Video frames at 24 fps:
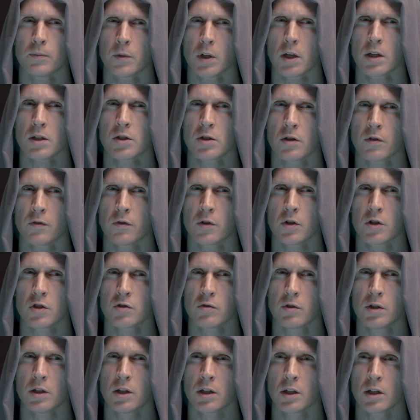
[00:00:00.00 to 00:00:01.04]
Yes, the
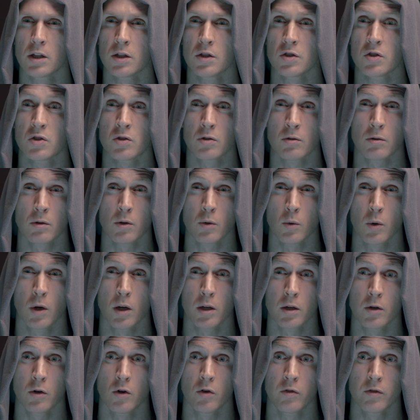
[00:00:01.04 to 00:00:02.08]
first reading is
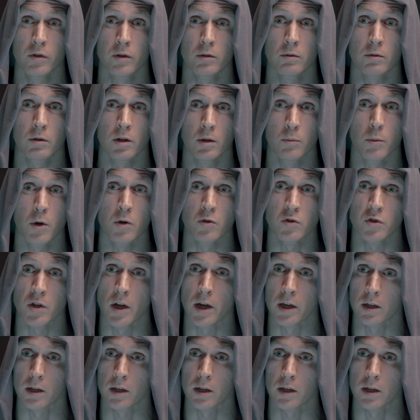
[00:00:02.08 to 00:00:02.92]
quite often the most